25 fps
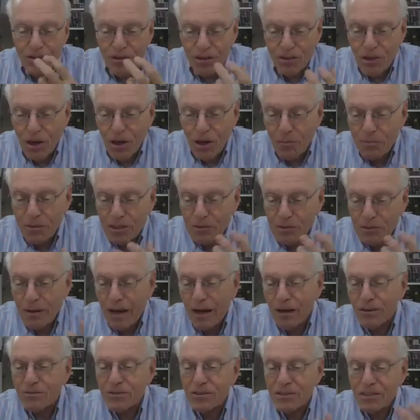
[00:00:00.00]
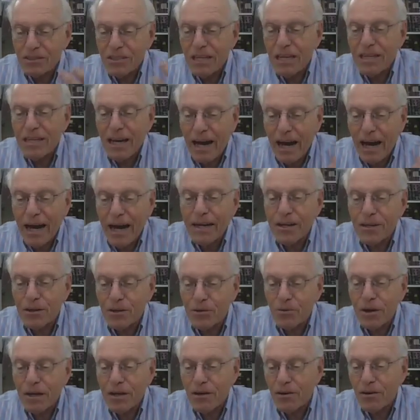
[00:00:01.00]
couldn't open his mouth to say, yeah, I
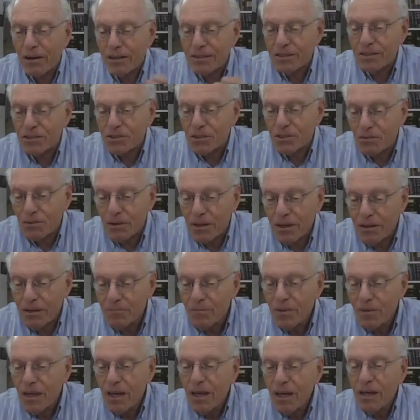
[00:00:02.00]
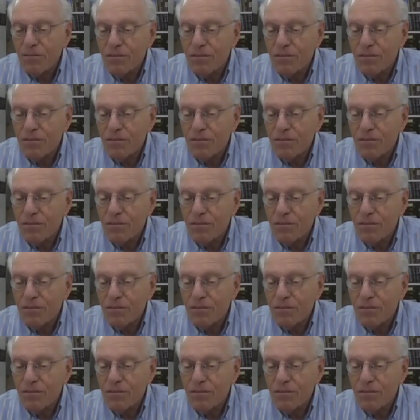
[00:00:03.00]
agree or I disagree.